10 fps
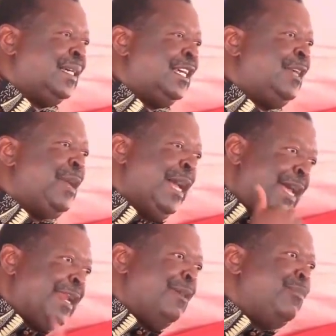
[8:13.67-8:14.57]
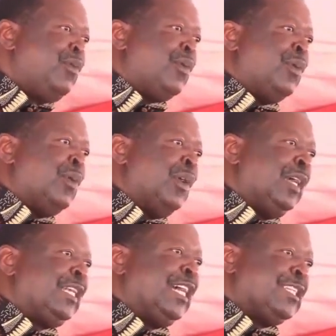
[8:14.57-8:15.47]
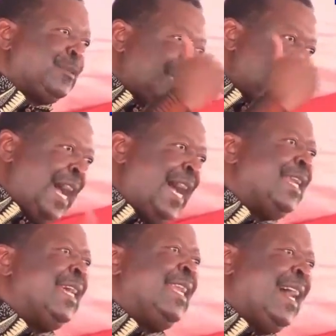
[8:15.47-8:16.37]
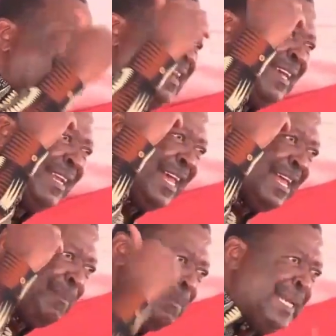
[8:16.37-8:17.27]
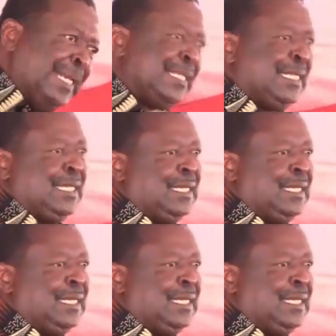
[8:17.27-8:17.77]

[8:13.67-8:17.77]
Imeharibu, it has added another liability